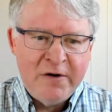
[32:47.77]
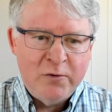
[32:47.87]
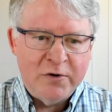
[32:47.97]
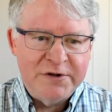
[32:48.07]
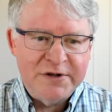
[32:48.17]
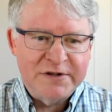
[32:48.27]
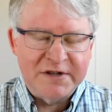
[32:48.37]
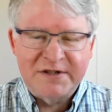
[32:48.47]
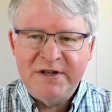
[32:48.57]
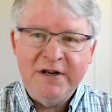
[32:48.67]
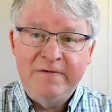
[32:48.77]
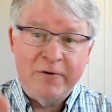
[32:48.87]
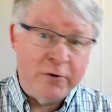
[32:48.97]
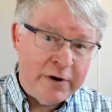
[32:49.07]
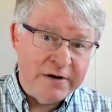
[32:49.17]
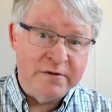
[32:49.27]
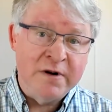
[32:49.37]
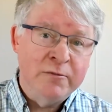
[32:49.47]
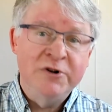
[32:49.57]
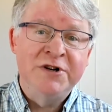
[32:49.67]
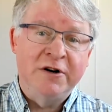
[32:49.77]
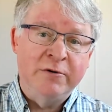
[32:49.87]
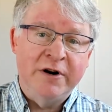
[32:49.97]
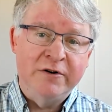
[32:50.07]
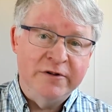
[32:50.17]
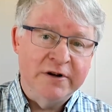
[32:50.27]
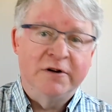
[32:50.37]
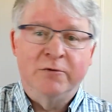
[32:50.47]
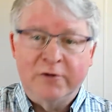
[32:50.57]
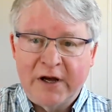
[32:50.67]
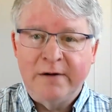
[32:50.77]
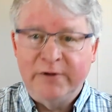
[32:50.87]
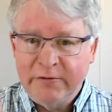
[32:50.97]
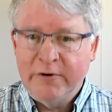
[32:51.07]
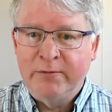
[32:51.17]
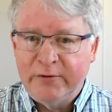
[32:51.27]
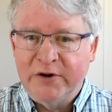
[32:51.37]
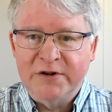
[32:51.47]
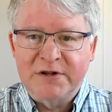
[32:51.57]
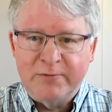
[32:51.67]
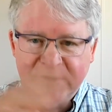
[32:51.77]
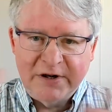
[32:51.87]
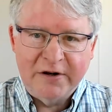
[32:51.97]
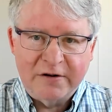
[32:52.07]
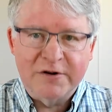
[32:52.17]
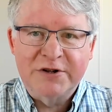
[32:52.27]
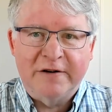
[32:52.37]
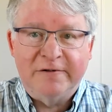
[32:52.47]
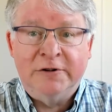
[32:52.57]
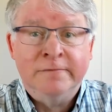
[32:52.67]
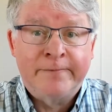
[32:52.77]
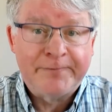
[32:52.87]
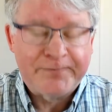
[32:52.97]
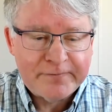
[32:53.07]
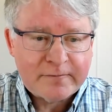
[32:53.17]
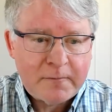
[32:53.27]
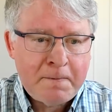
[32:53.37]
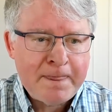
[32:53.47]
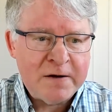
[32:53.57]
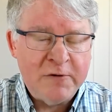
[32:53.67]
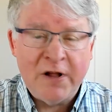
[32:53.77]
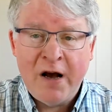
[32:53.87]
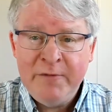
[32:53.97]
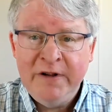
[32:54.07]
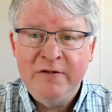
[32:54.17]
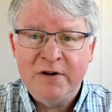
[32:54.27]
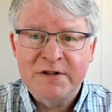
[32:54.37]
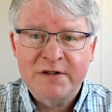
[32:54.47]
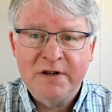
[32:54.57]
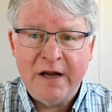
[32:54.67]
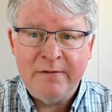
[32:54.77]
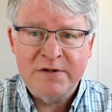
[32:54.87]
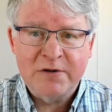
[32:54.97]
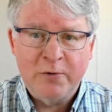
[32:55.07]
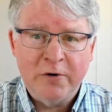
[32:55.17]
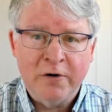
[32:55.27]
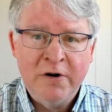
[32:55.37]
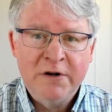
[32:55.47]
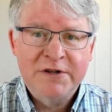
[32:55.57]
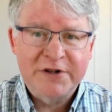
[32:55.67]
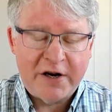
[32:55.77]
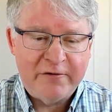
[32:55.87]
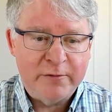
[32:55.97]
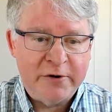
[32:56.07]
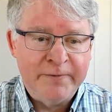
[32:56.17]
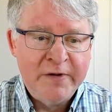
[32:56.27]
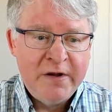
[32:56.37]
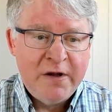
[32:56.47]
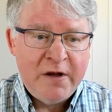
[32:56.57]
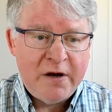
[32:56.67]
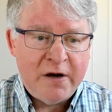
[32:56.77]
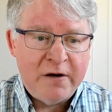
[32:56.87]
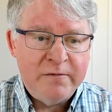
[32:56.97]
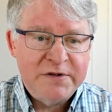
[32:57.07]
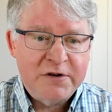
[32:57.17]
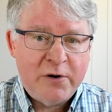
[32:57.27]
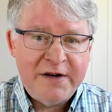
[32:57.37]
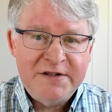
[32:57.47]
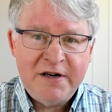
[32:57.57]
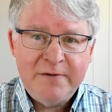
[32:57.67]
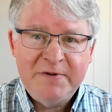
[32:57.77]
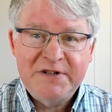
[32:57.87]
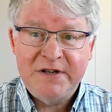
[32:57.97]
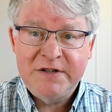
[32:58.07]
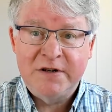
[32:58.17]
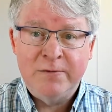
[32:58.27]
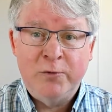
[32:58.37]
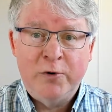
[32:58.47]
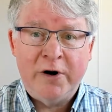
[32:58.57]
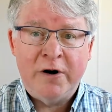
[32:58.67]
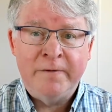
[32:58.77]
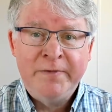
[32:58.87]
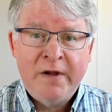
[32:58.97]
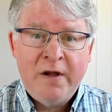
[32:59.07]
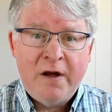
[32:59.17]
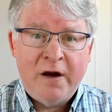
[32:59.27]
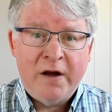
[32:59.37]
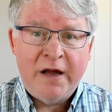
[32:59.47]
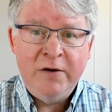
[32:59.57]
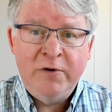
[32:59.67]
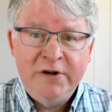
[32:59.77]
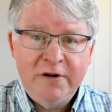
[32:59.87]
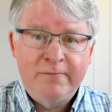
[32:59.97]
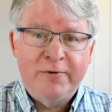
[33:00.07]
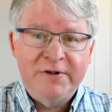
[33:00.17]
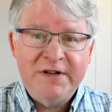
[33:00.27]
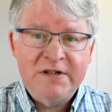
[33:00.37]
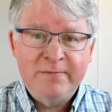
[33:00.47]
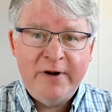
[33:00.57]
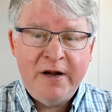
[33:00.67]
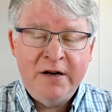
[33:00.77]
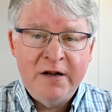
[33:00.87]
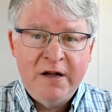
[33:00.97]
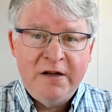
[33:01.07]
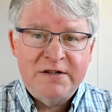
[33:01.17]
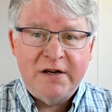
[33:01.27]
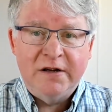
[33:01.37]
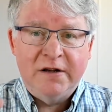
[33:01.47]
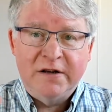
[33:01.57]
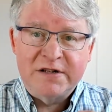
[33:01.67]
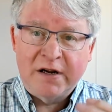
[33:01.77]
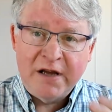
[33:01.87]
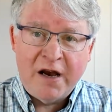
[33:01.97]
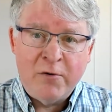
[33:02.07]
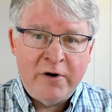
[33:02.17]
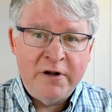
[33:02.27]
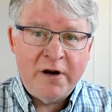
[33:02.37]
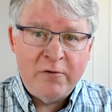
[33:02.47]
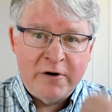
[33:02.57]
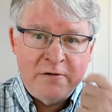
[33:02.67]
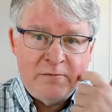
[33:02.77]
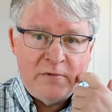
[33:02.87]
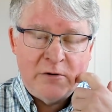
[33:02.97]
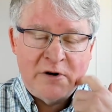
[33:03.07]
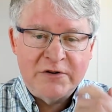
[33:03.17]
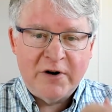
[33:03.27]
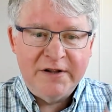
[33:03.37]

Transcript: were just a seed for a random number generator that could reliably reproduce a particular shuffle. Well, how many of those games were solvable? So I set up a system where anyone could participate. Say, yeah, I want to try